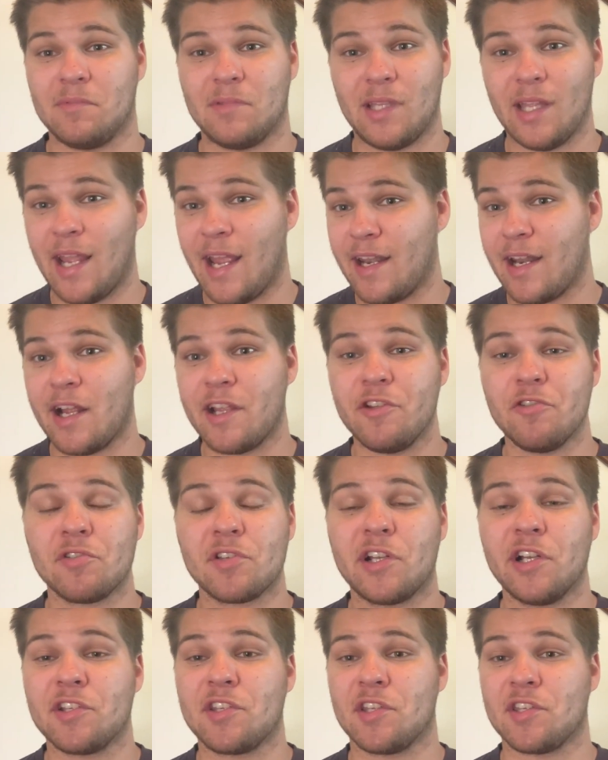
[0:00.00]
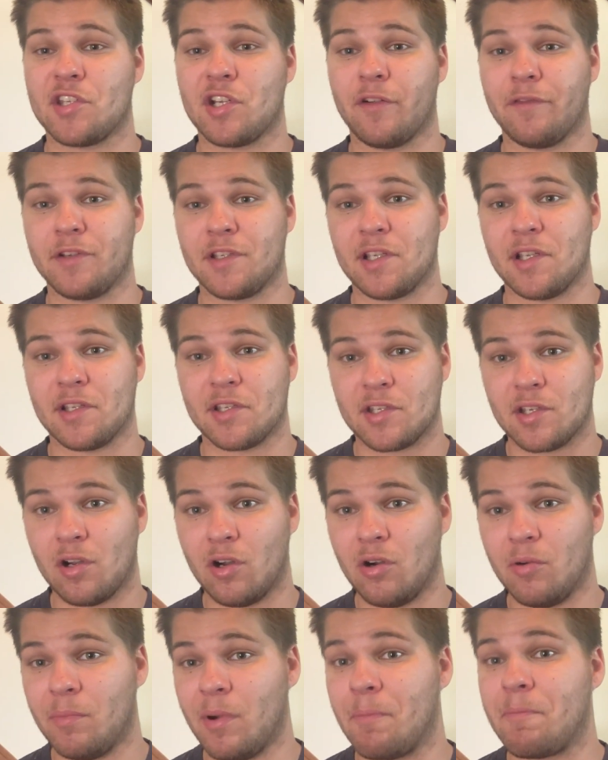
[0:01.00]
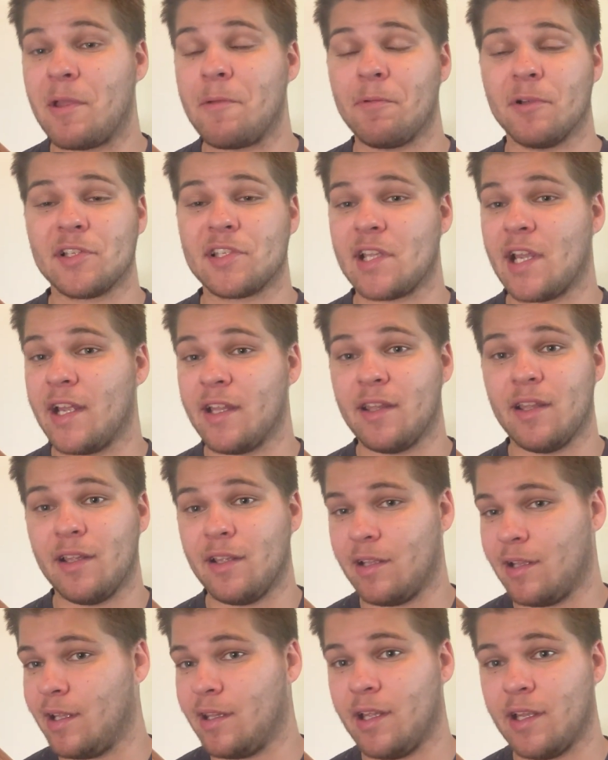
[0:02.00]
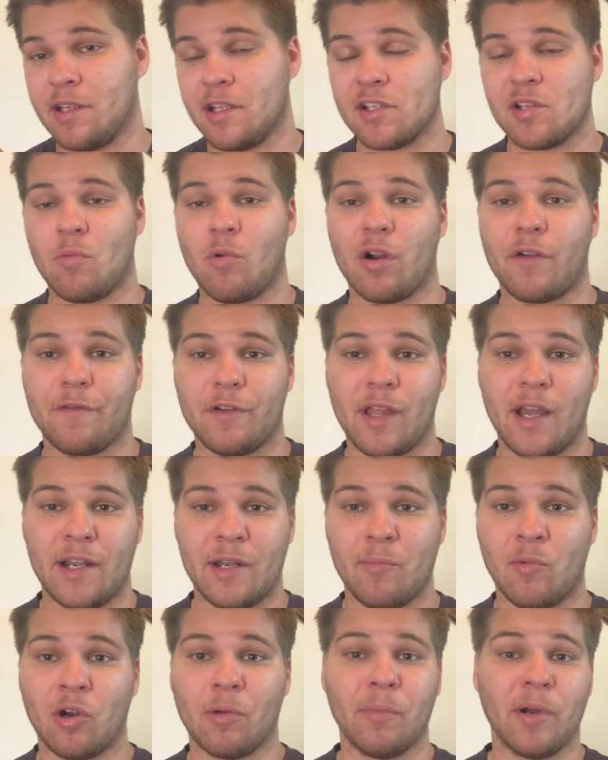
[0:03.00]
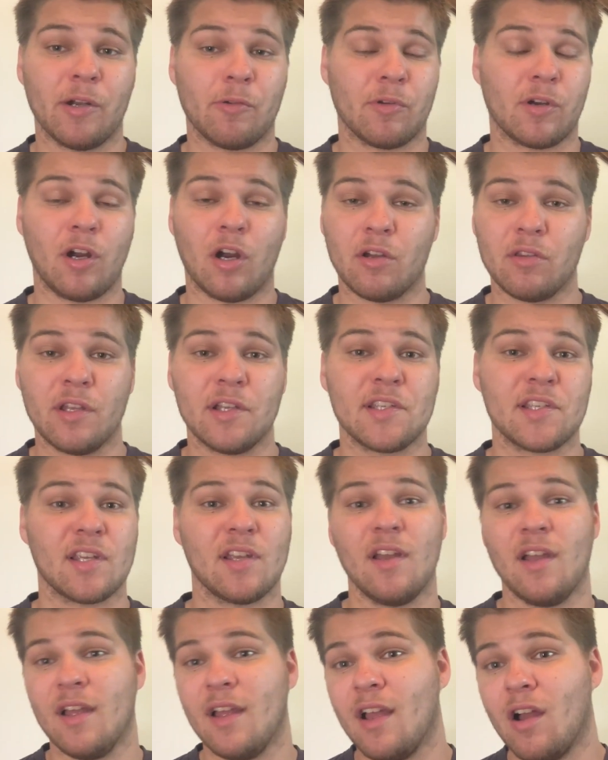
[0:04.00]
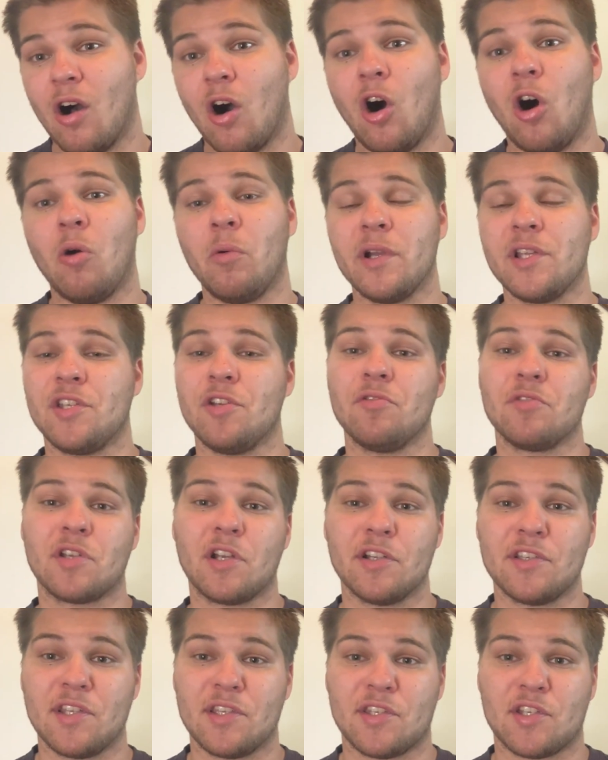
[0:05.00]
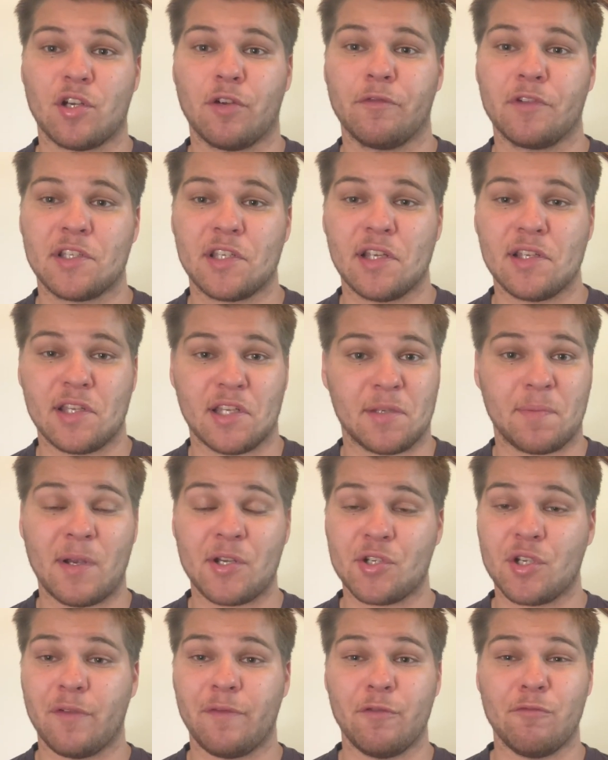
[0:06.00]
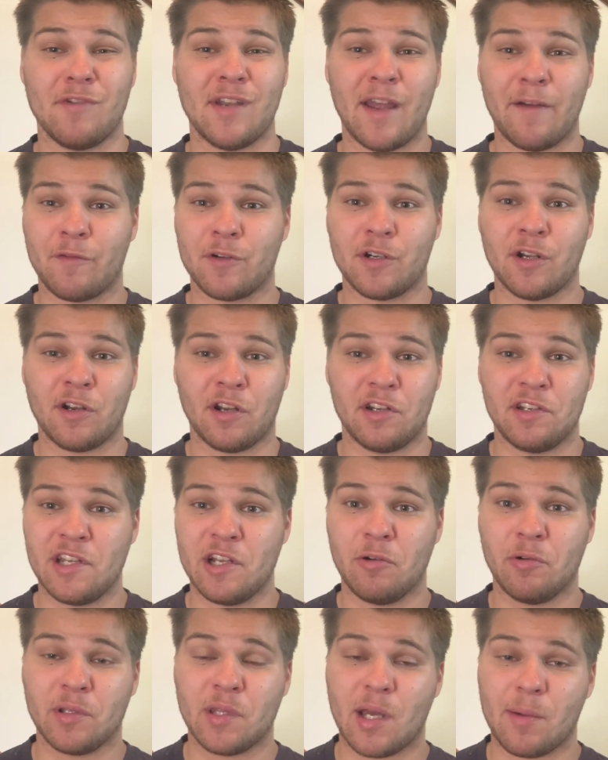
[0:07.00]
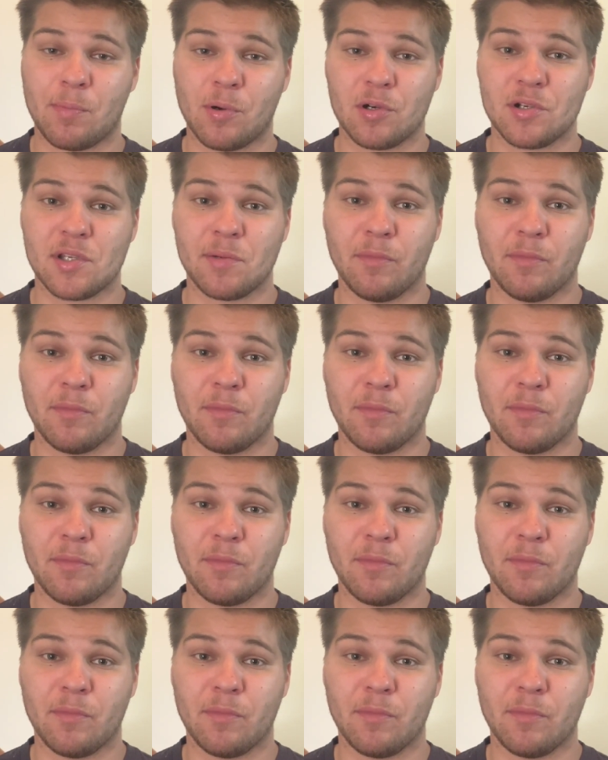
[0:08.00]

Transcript: And I use goods and services. So, but people say that it doesn't work for that anymore. But regardless, always use goods and services, especially if you've never done a deal with that person